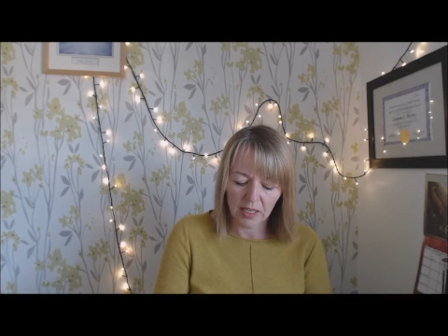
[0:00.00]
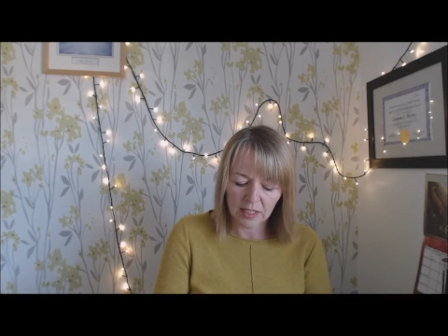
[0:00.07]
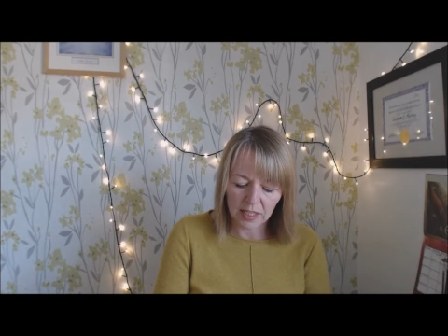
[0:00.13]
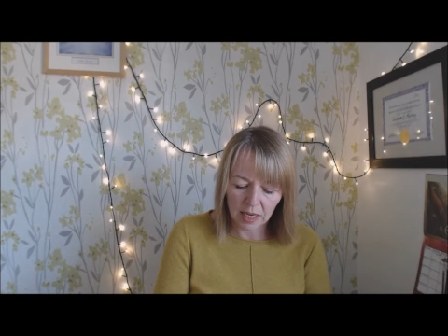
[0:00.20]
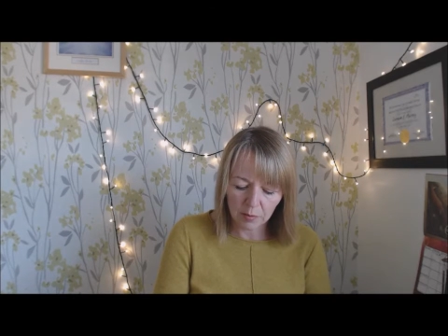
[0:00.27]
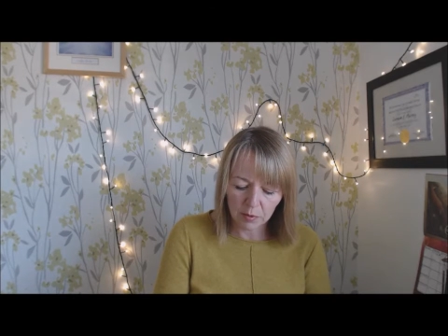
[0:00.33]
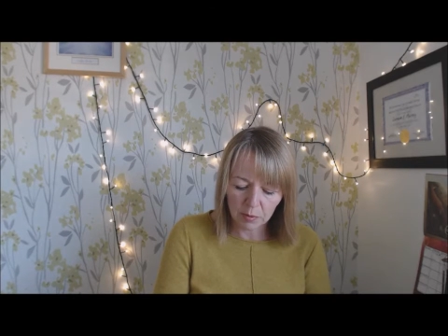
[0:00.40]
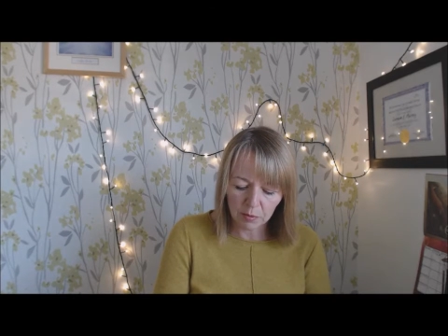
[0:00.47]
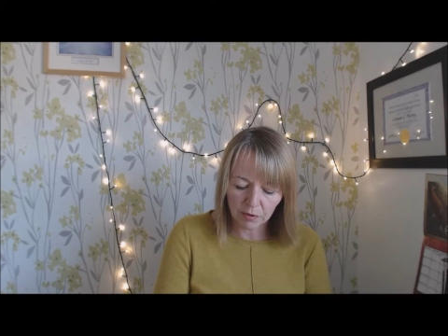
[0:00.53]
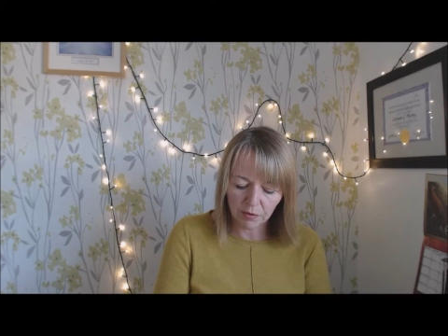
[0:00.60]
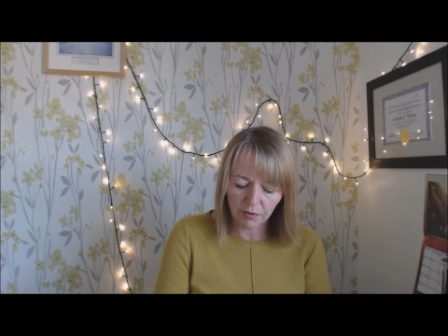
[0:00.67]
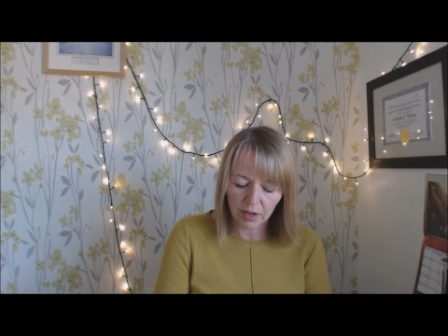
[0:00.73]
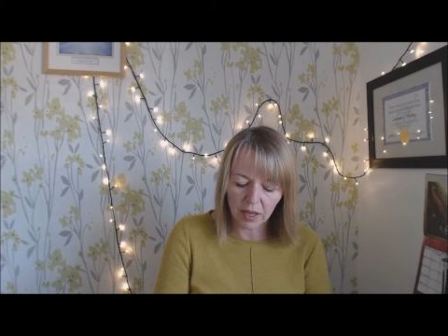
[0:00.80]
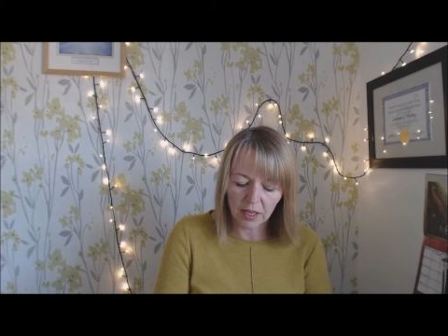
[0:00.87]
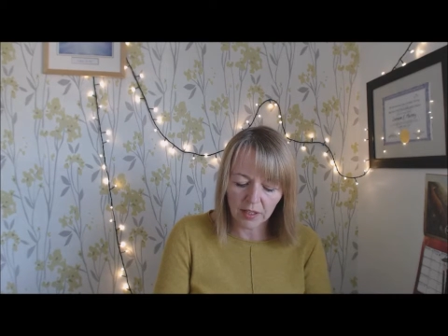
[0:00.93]
Step number
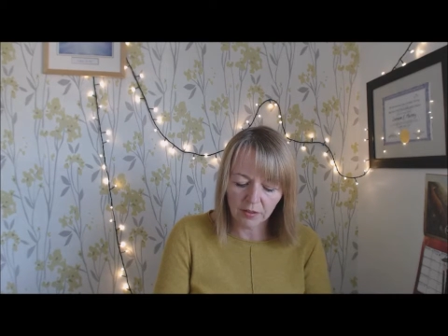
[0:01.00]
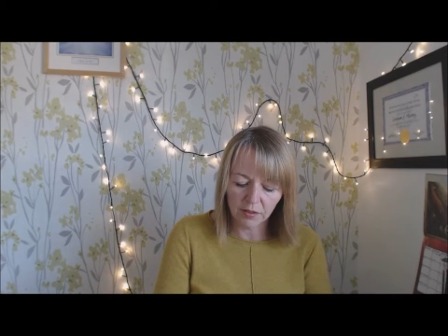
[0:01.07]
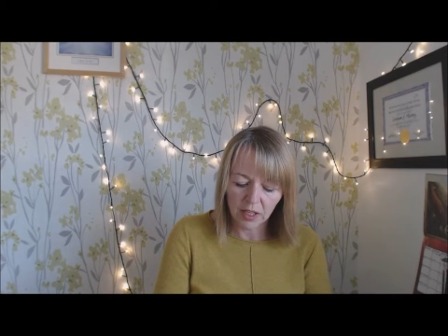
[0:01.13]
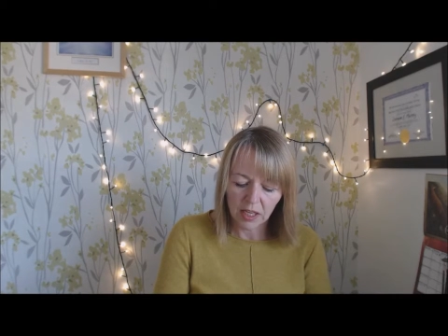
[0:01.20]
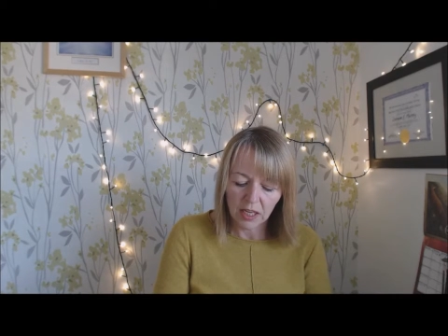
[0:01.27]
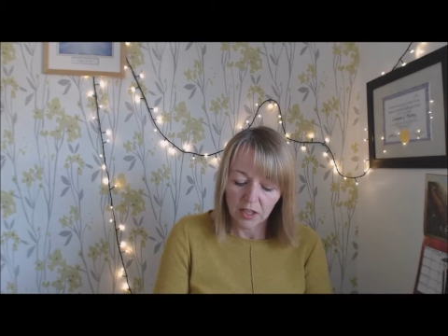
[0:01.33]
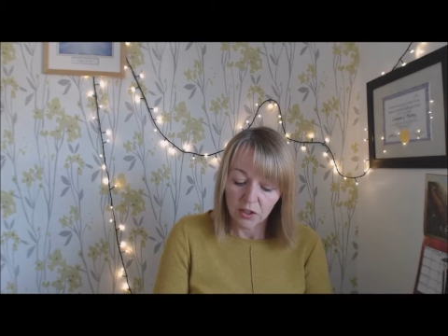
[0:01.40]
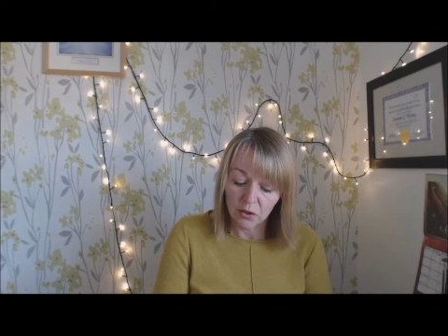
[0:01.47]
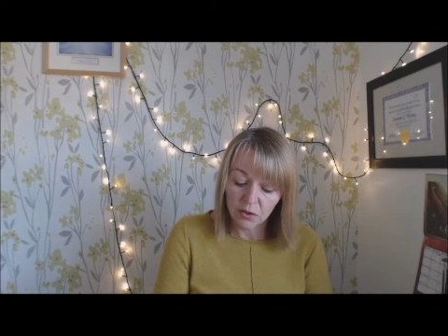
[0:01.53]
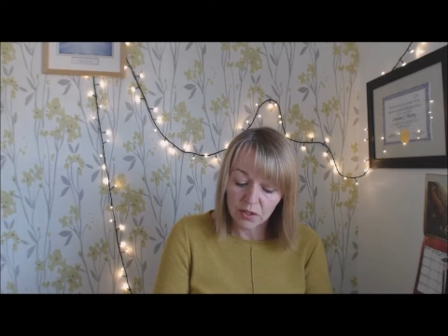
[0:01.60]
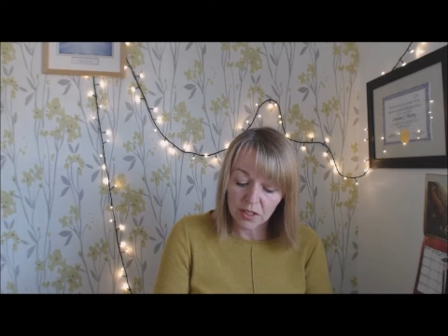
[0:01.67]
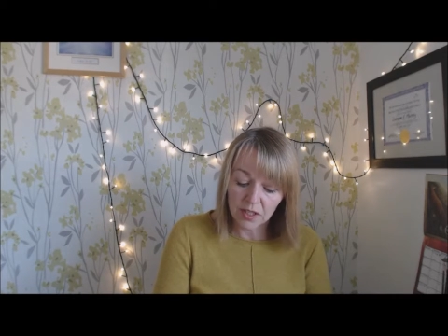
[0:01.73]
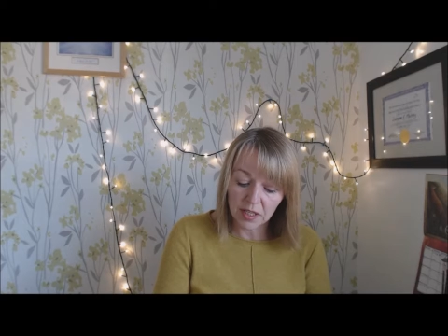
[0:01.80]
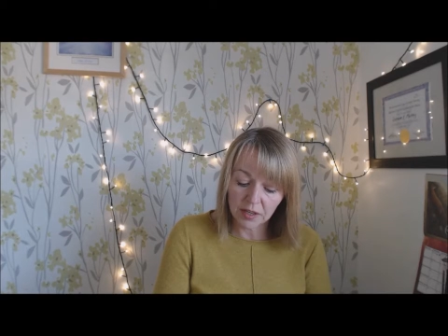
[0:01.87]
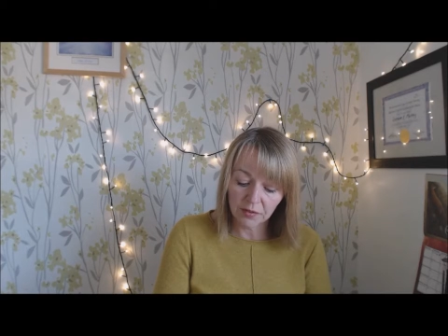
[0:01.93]
5,
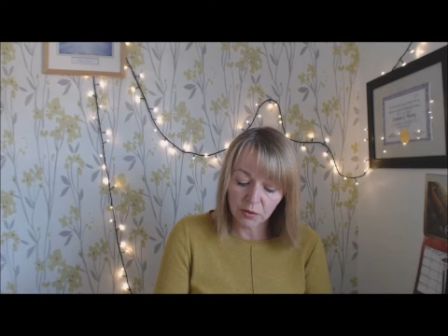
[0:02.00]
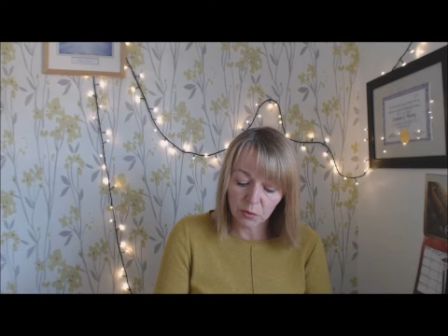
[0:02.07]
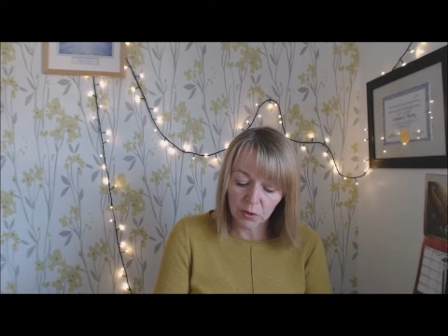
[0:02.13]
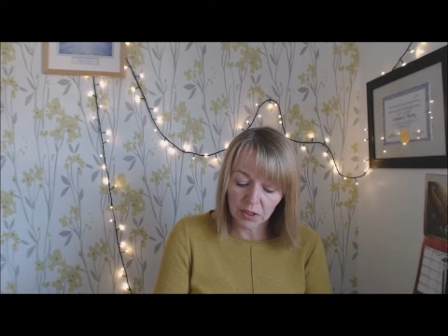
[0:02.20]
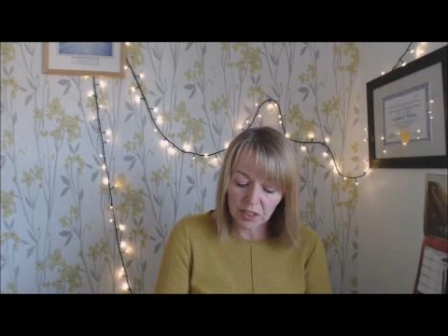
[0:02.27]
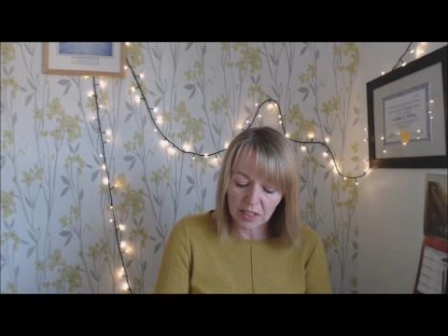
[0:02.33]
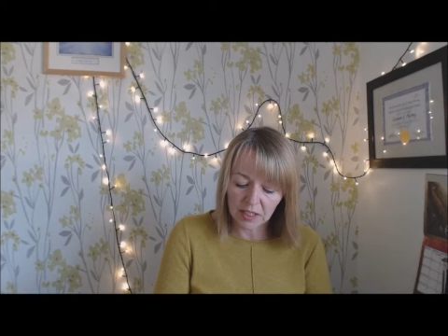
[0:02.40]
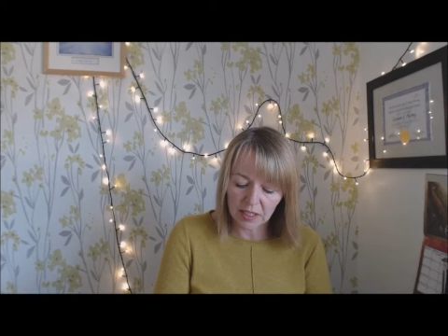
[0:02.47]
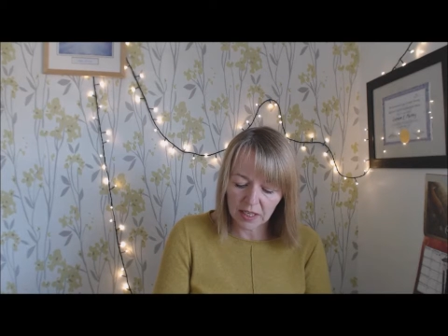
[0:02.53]
use the self-awareness